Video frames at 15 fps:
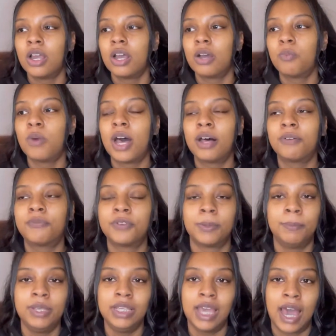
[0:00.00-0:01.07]
well, for
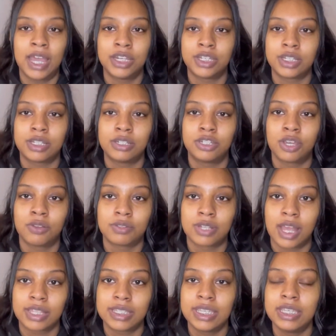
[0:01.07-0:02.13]
me, I just chose
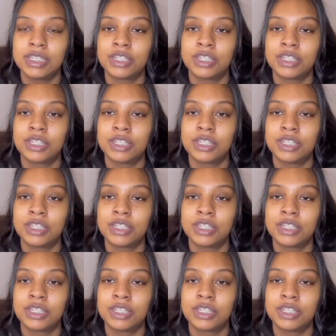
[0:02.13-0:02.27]
not to eat